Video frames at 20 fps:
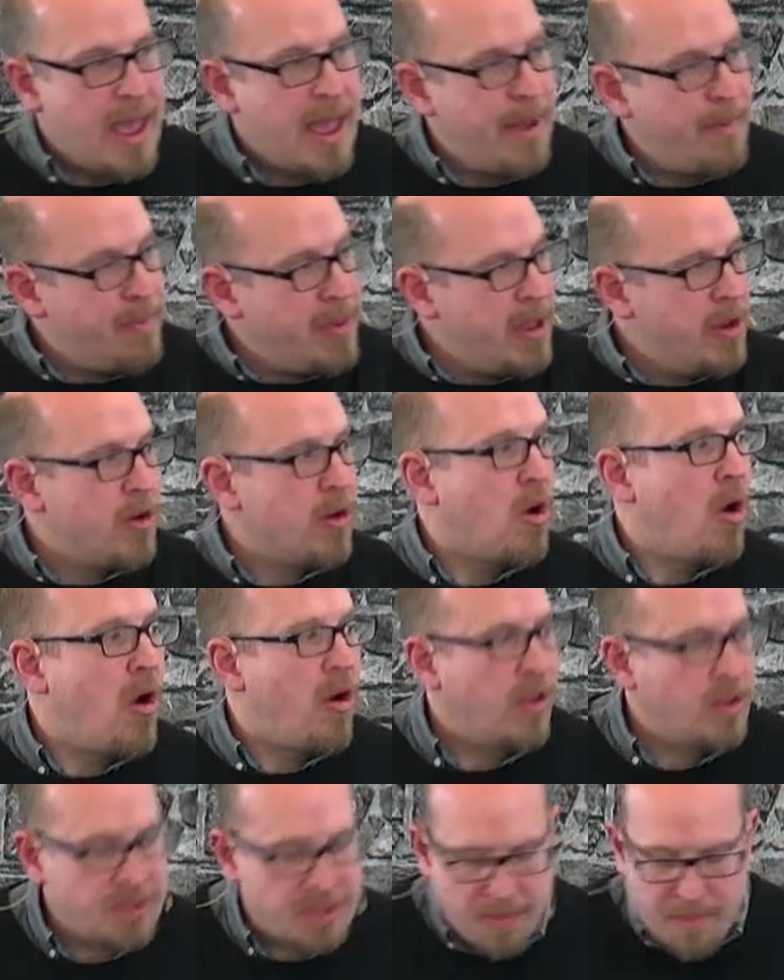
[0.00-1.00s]
And Peter
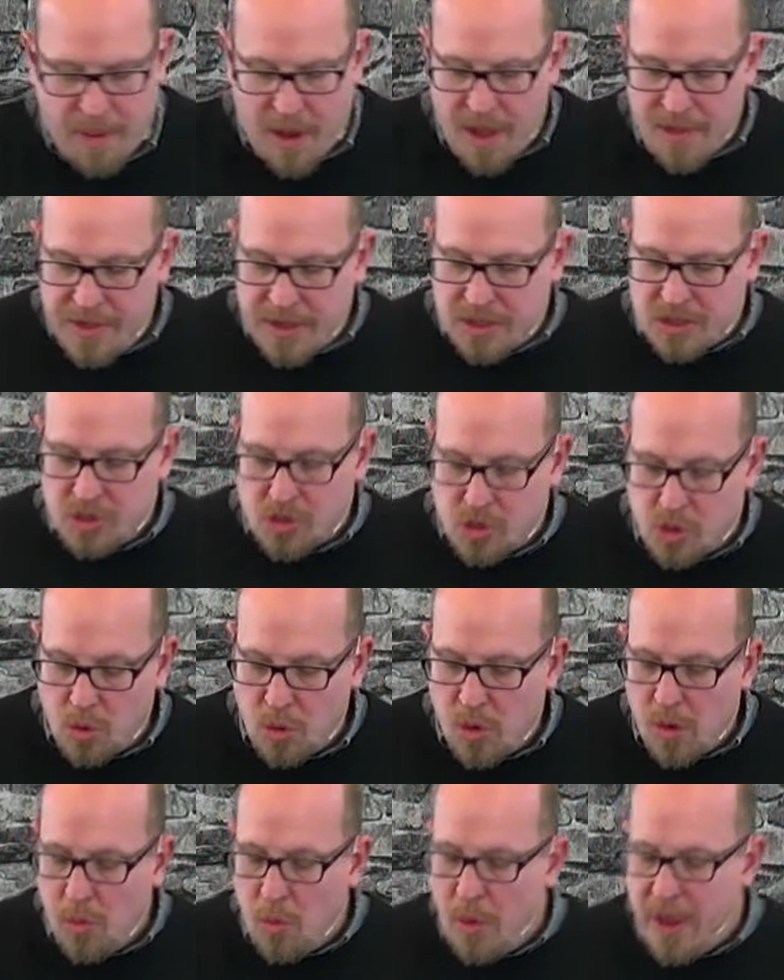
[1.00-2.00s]
calls upon this
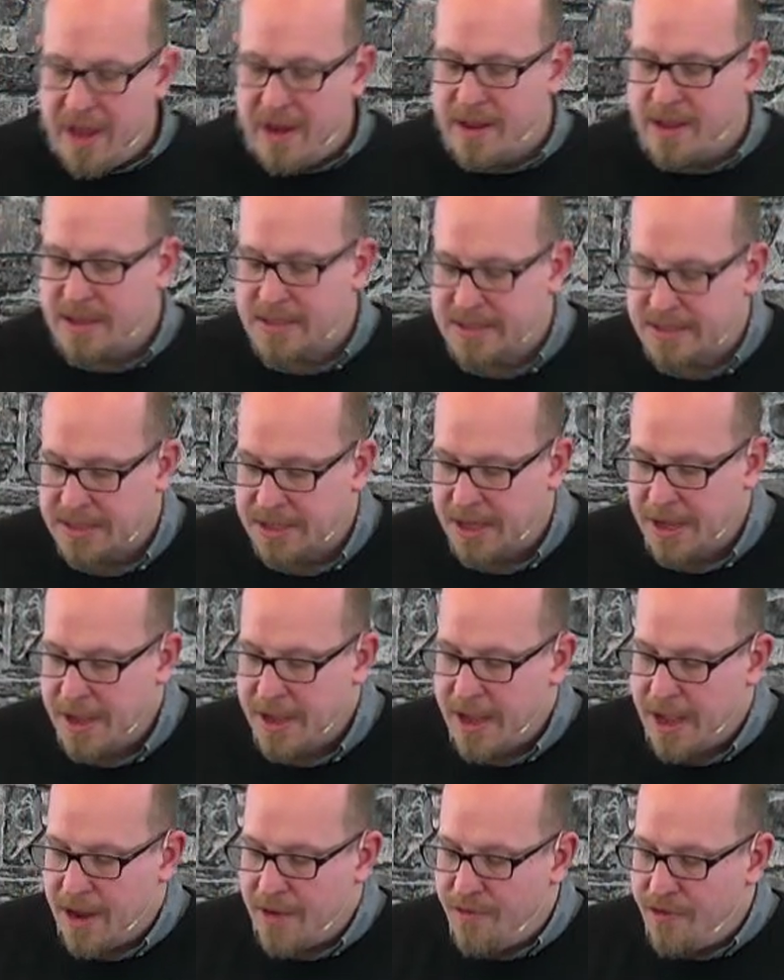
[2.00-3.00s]
dual witness
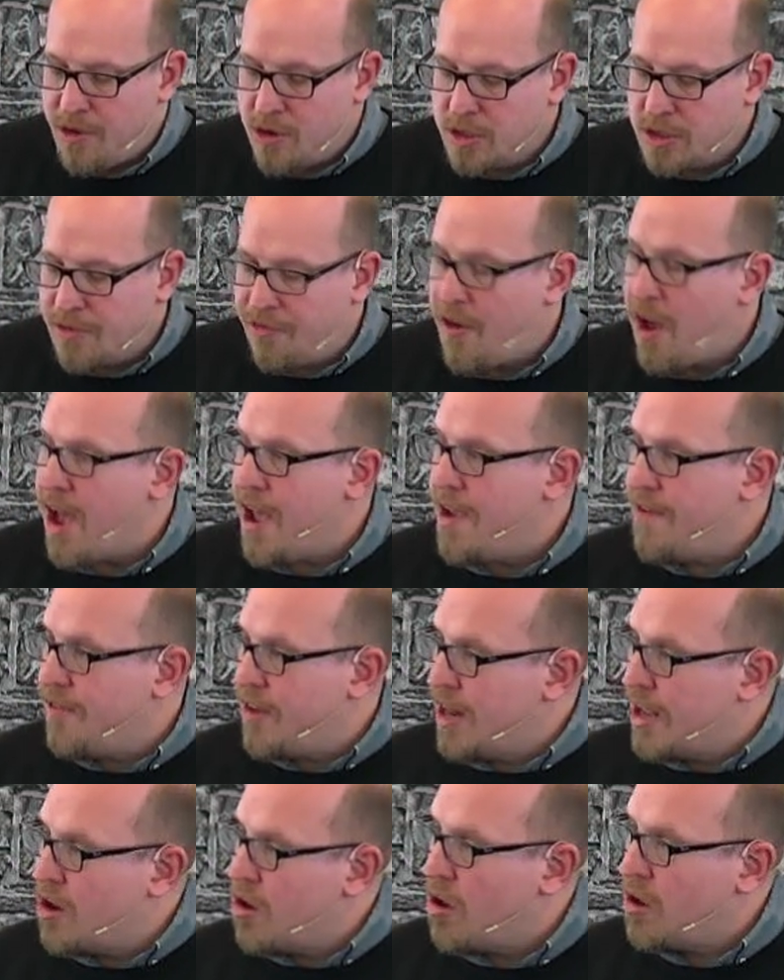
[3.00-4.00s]
in verse 5,
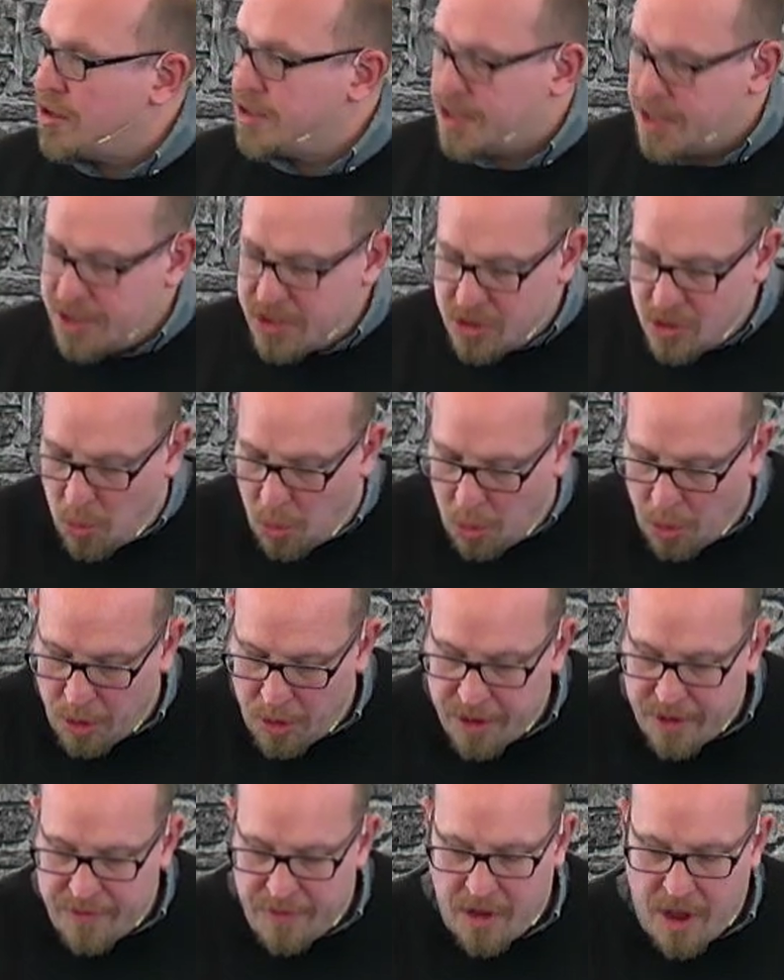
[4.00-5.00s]
and he calls this the
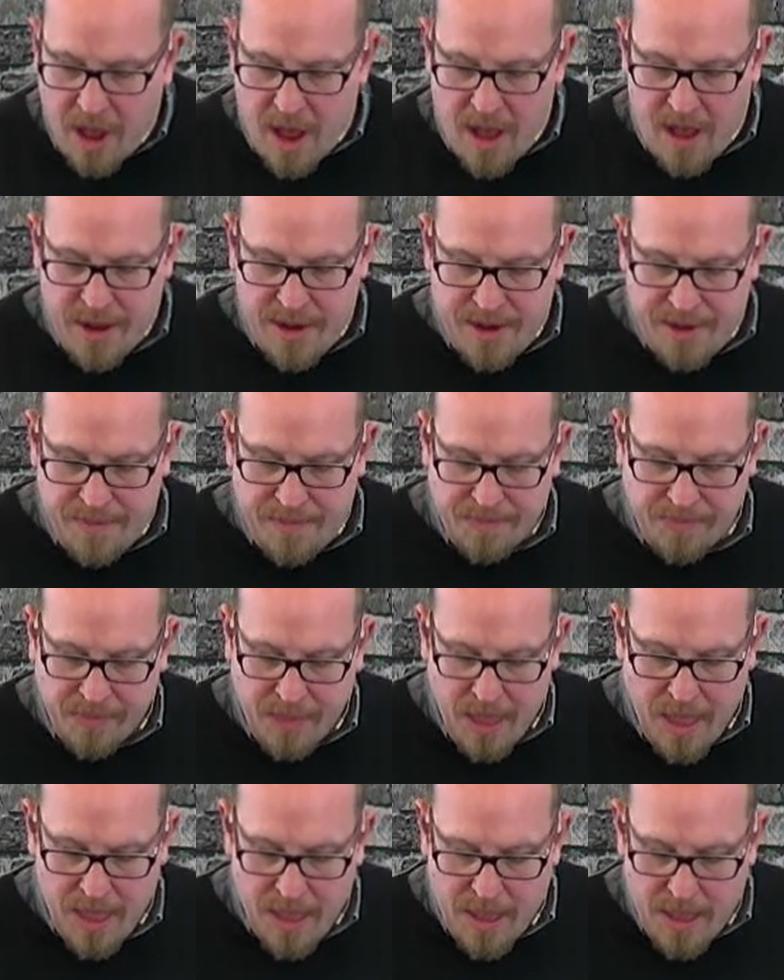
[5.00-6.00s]
Word of God.
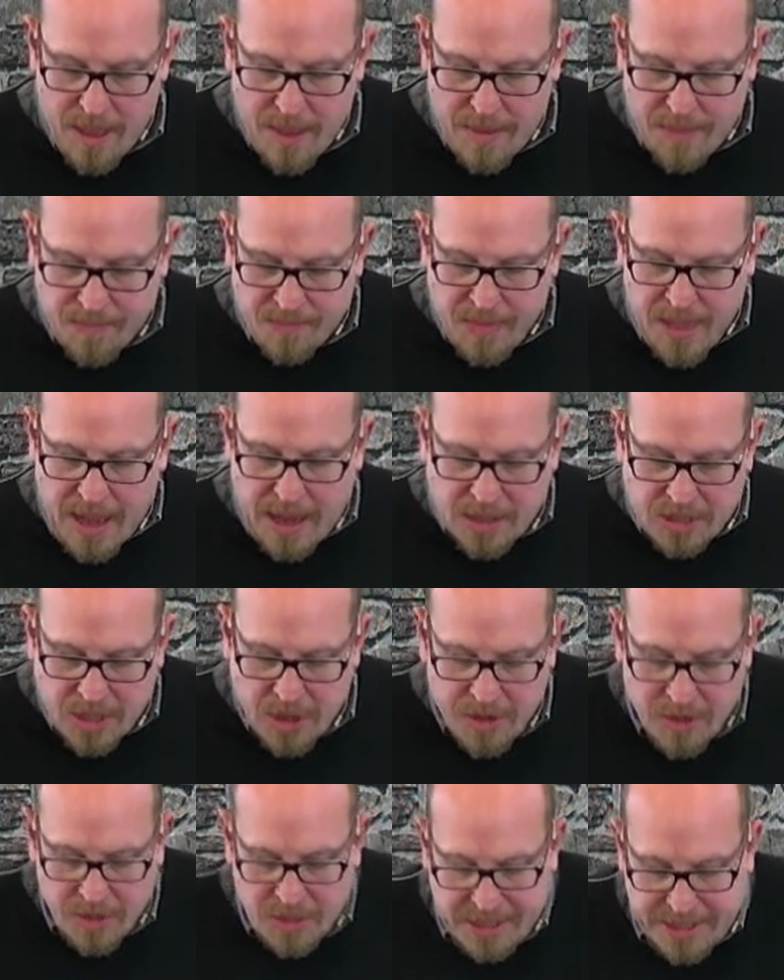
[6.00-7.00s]
And
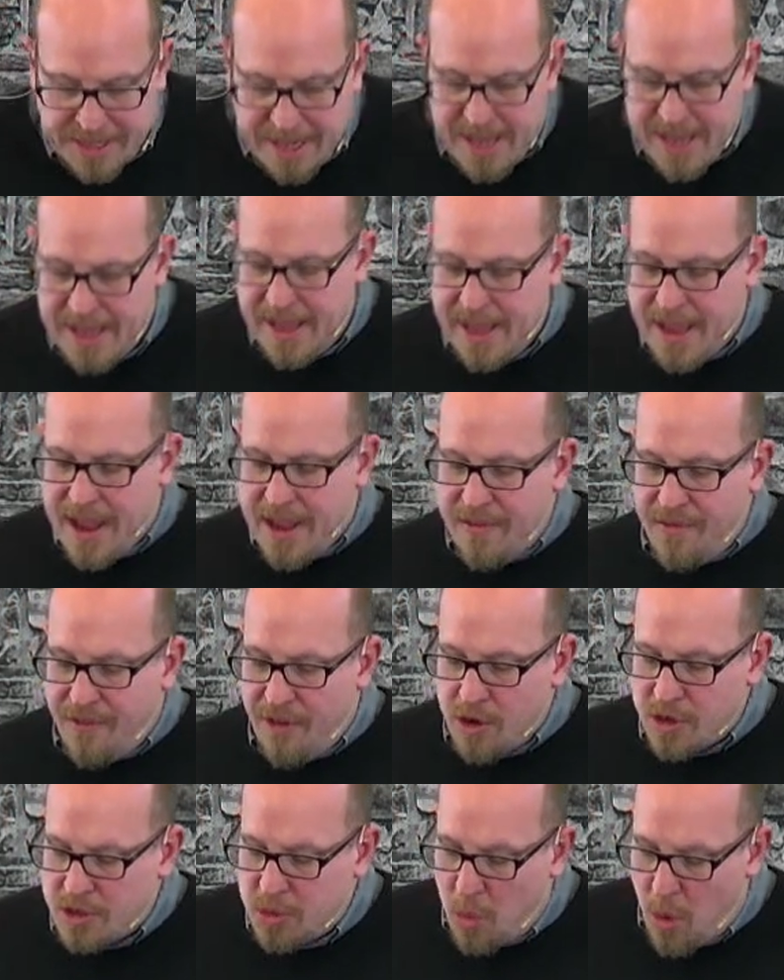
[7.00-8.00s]
so you see in
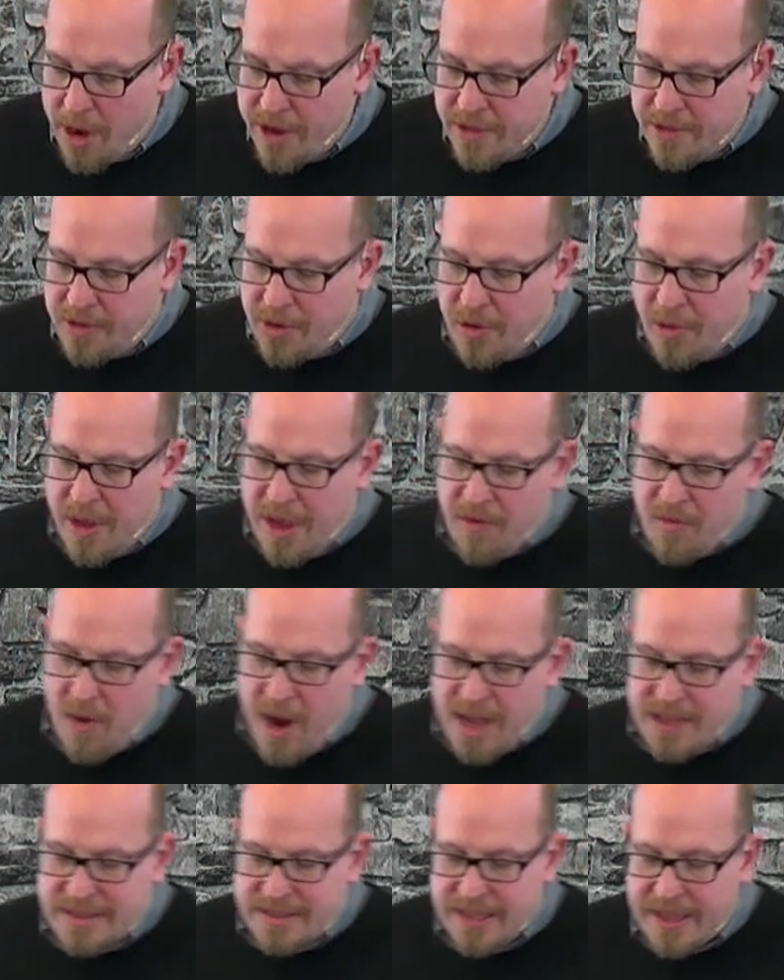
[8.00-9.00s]
verse 1 and 2, he
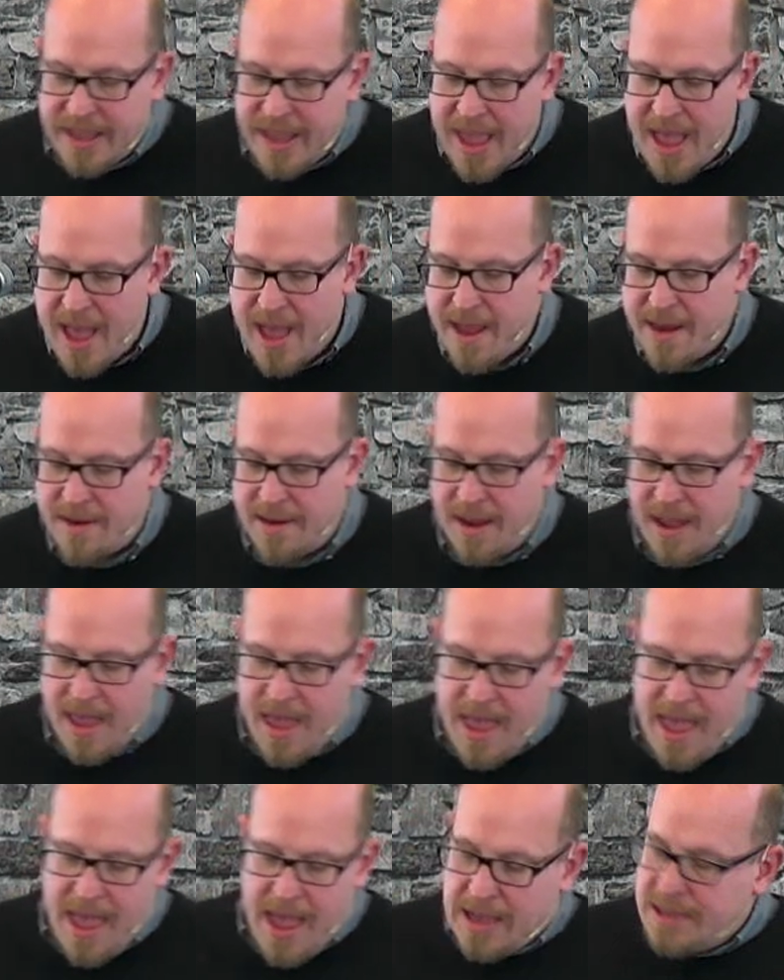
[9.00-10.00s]
writes again
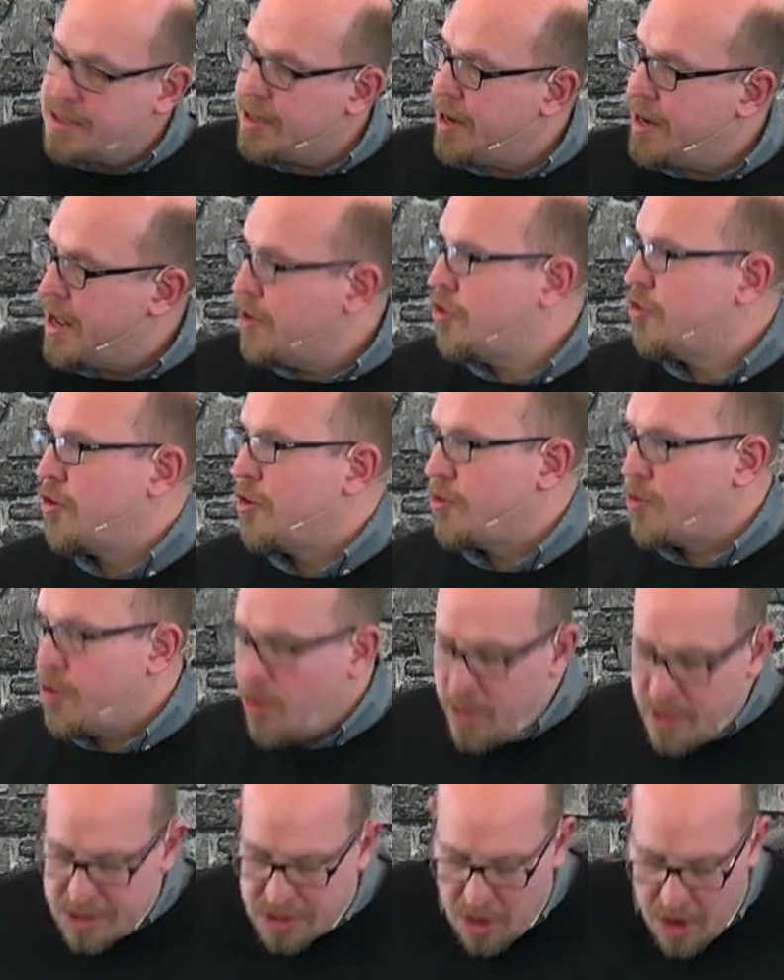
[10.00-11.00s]
as an intro
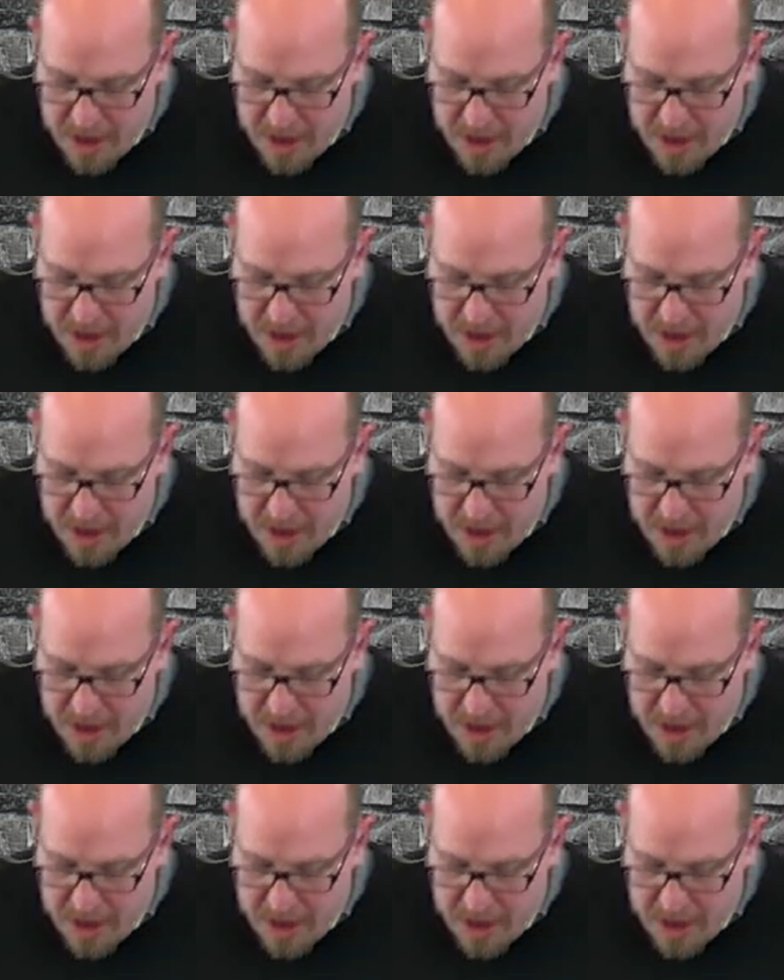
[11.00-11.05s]
to his